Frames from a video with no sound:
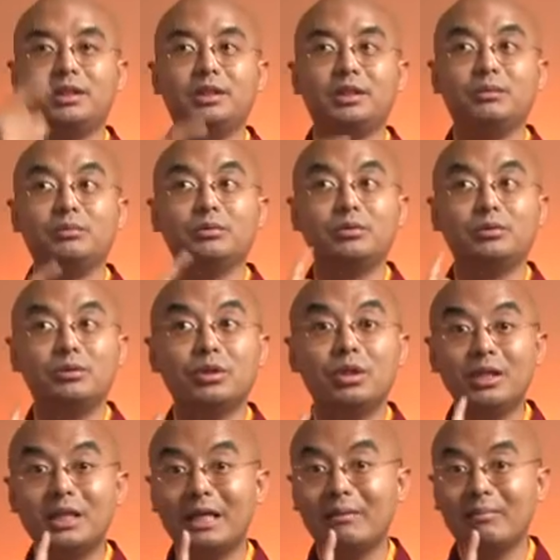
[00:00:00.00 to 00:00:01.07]
If you
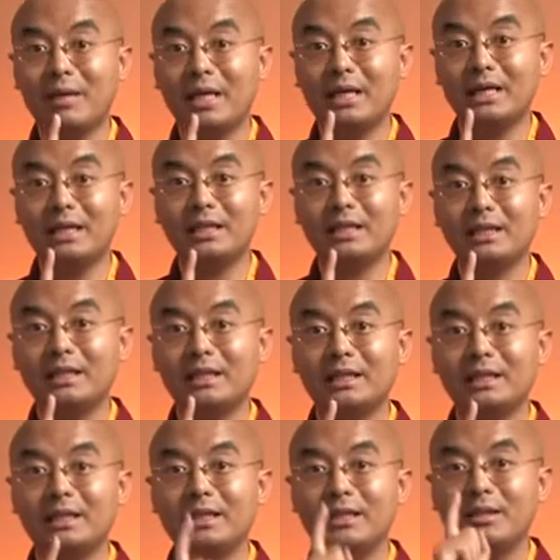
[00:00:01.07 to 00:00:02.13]
don't like panic,
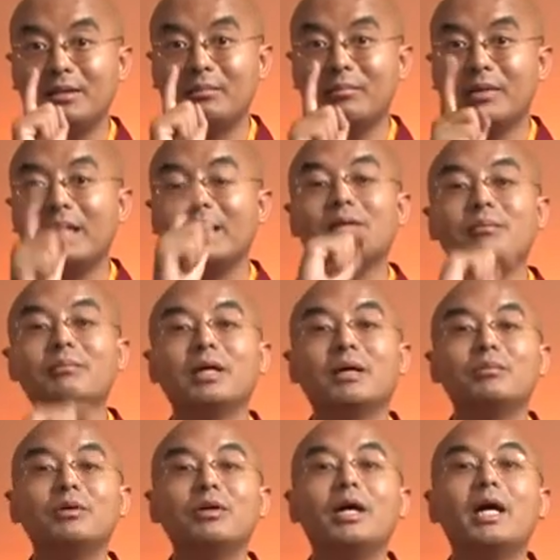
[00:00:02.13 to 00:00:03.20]
panic
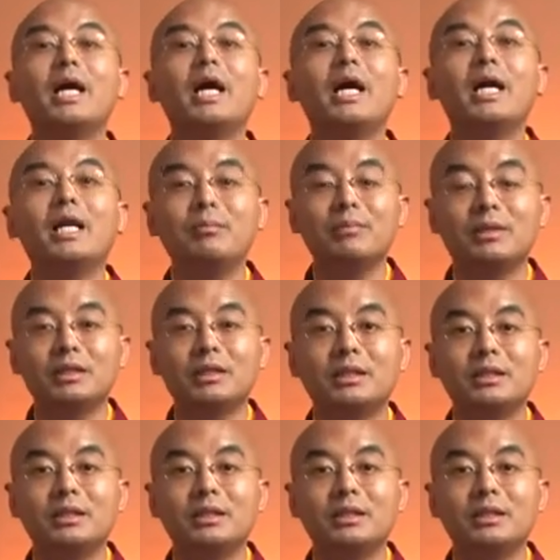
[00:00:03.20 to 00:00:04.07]
become your enemy.